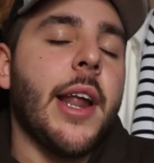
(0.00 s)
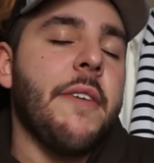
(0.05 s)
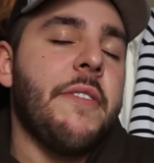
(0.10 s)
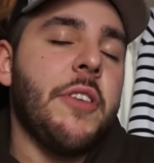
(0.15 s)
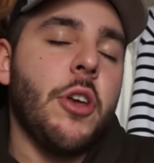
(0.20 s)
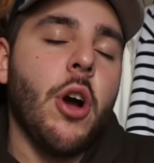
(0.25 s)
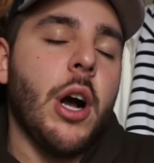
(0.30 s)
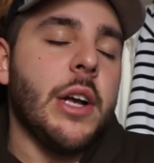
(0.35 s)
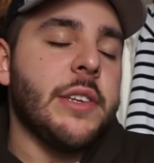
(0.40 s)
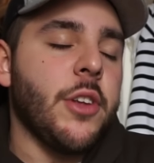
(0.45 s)
If
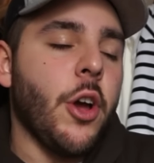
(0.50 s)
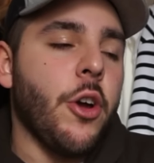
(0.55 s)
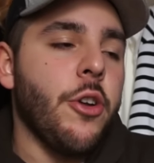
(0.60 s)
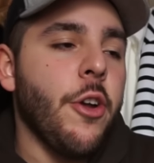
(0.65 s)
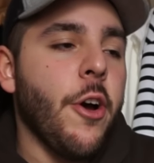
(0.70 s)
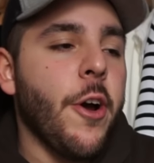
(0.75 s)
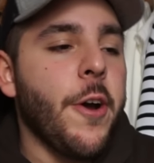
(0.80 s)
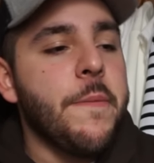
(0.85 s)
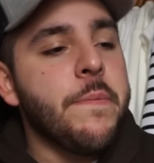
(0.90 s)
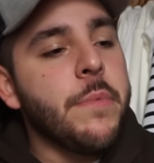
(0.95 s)
you guys don't
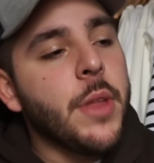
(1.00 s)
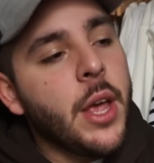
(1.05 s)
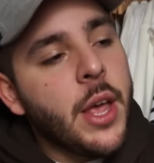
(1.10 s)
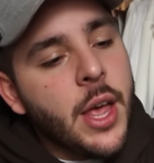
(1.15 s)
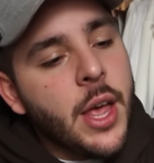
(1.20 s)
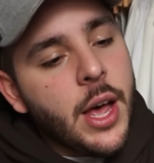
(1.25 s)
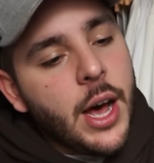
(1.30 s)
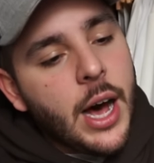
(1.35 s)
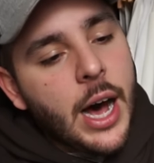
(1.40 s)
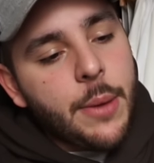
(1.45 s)
know,
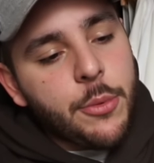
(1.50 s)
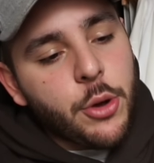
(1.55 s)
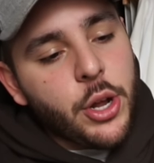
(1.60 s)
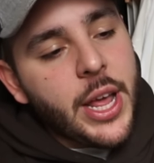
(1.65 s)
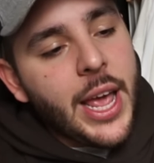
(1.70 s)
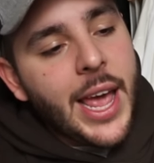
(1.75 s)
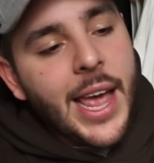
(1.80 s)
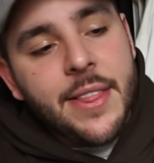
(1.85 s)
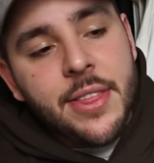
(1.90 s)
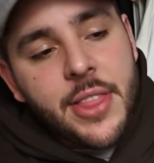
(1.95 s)
I'm gonna
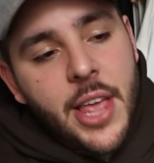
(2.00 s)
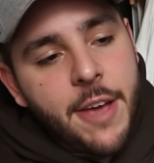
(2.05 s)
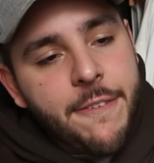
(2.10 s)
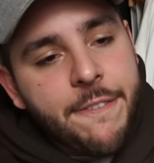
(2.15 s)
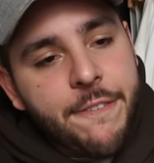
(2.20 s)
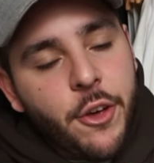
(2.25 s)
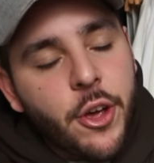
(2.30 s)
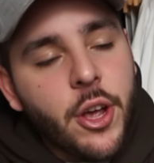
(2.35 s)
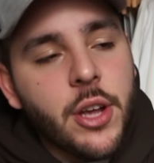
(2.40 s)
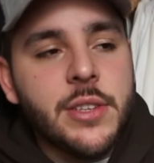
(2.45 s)
head there
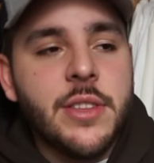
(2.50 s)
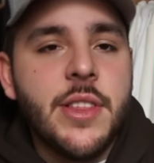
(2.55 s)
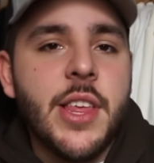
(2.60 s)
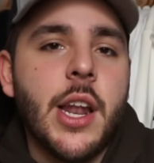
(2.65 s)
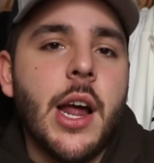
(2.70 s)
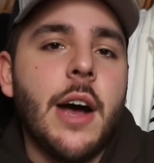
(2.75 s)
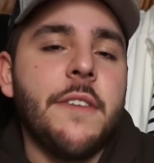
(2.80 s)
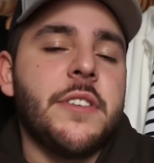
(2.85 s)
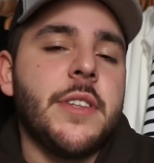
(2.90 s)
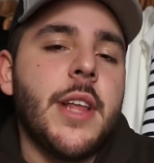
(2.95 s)
first. Then
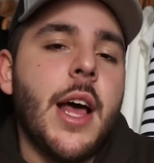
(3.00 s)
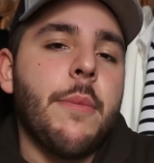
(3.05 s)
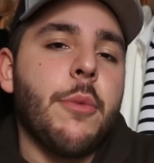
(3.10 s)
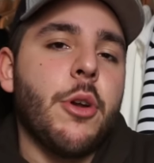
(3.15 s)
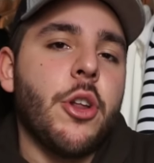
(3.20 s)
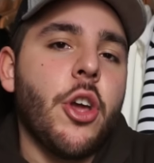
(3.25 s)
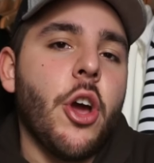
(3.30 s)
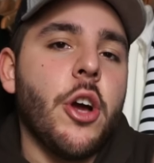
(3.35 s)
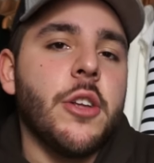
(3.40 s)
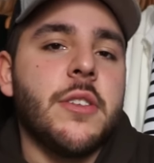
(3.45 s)
after that, I'm
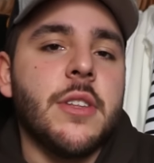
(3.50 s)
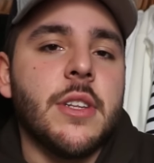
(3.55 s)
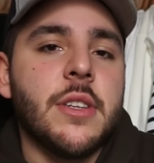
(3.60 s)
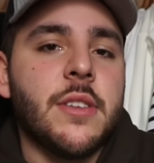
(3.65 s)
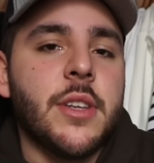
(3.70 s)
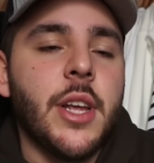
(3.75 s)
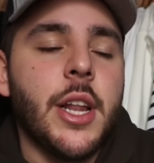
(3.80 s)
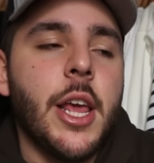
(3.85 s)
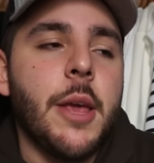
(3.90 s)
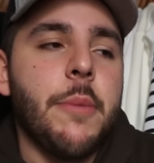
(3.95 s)
gonna go to the
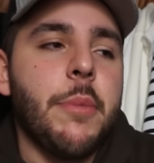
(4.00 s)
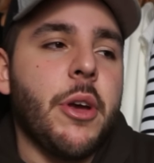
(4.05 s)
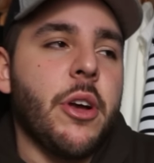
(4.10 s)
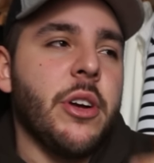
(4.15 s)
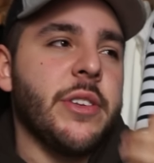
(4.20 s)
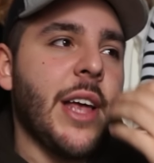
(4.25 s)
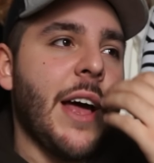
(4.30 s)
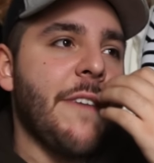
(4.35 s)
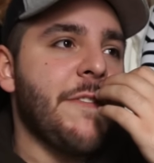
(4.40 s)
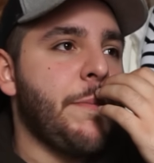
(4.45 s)
city
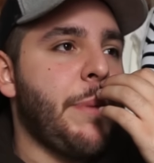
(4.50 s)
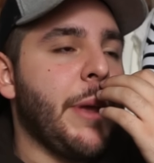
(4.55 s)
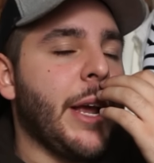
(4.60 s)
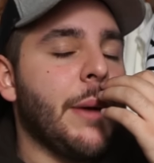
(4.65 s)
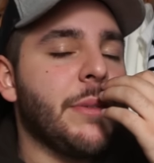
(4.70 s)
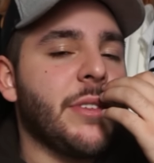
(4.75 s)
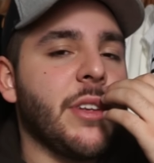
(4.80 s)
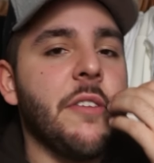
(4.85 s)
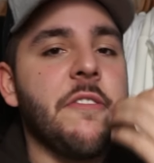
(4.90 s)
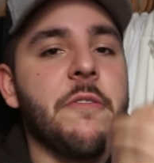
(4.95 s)
because I have to pick
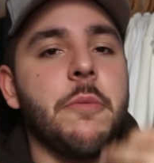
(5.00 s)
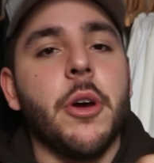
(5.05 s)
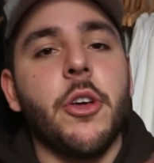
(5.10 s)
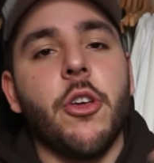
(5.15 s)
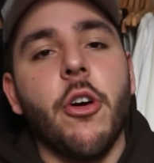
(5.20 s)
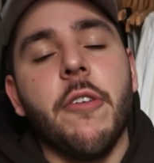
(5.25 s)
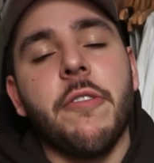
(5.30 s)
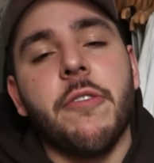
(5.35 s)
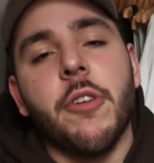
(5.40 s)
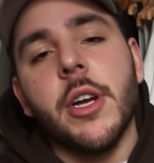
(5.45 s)
up something for my
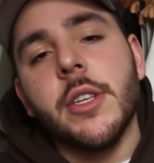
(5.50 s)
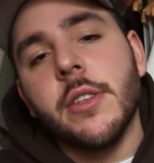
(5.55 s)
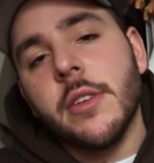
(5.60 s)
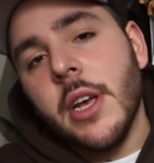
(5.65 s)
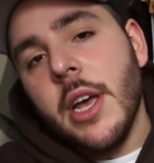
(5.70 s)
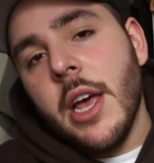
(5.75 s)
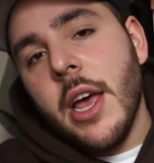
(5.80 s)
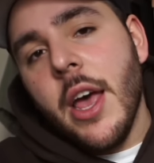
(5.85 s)
girlfriend.